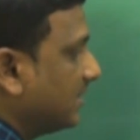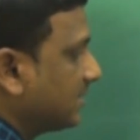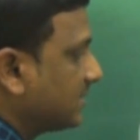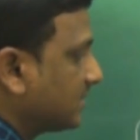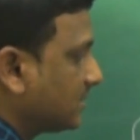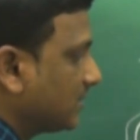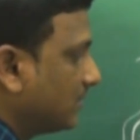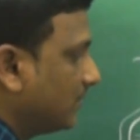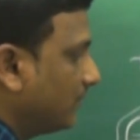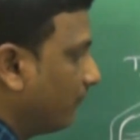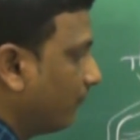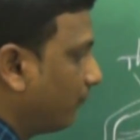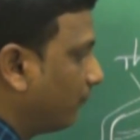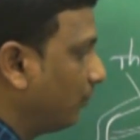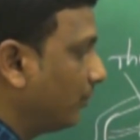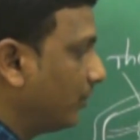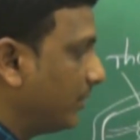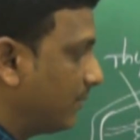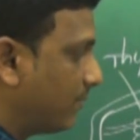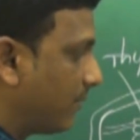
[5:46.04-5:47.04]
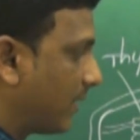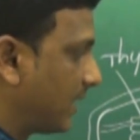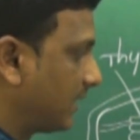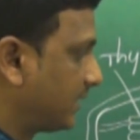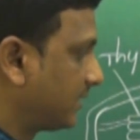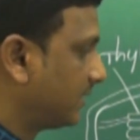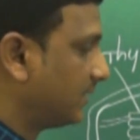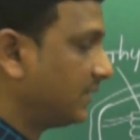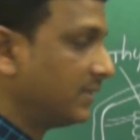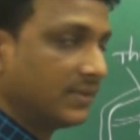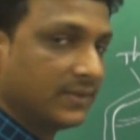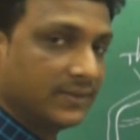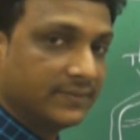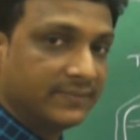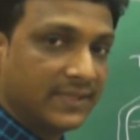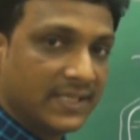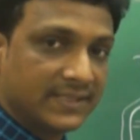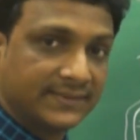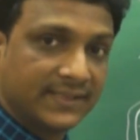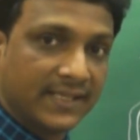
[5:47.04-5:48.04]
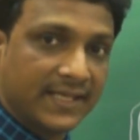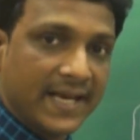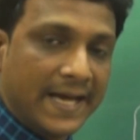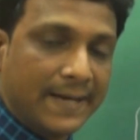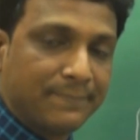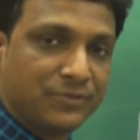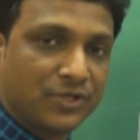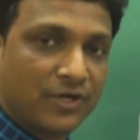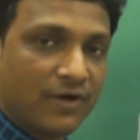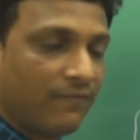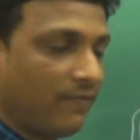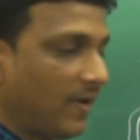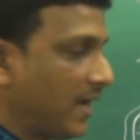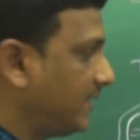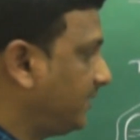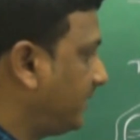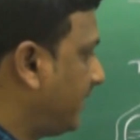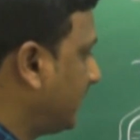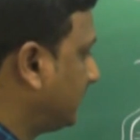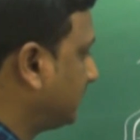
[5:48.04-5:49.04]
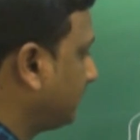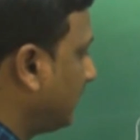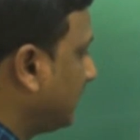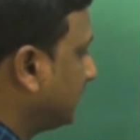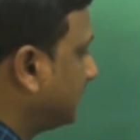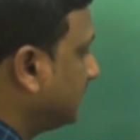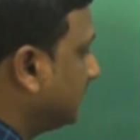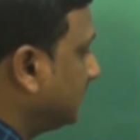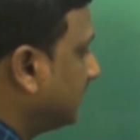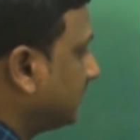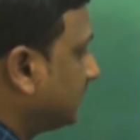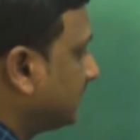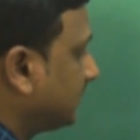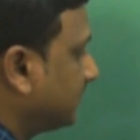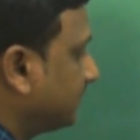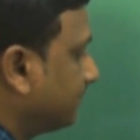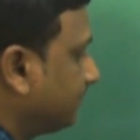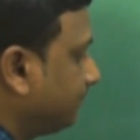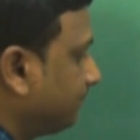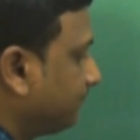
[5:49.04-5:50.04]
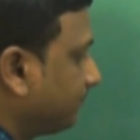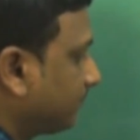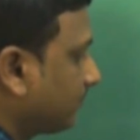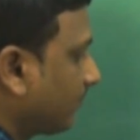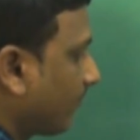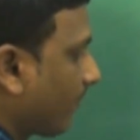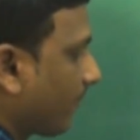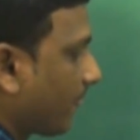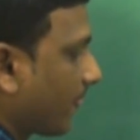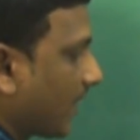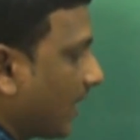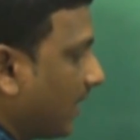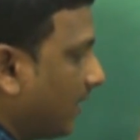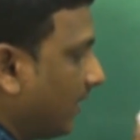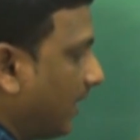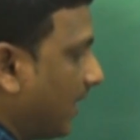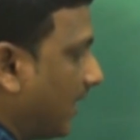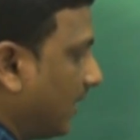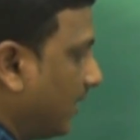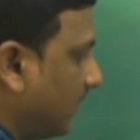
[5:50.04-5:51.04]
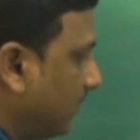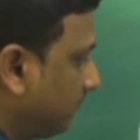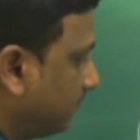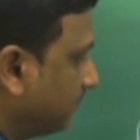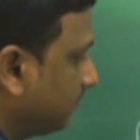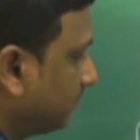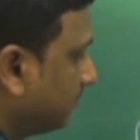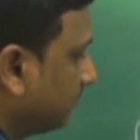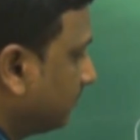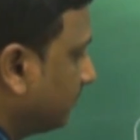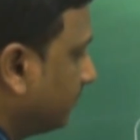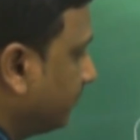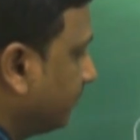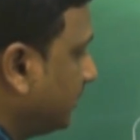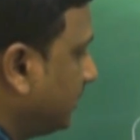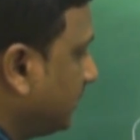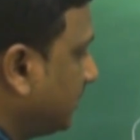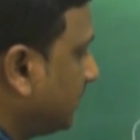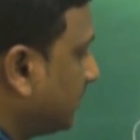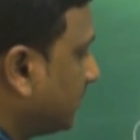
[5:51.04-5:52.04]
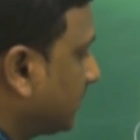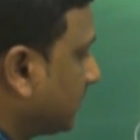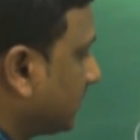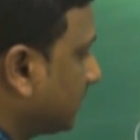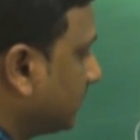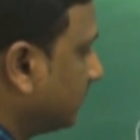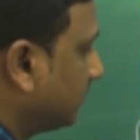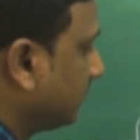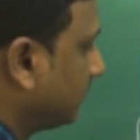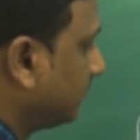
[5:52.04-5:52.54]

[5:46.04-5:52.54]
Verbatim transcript: this fluid part, whereas the capture of light takes place in this grana, which is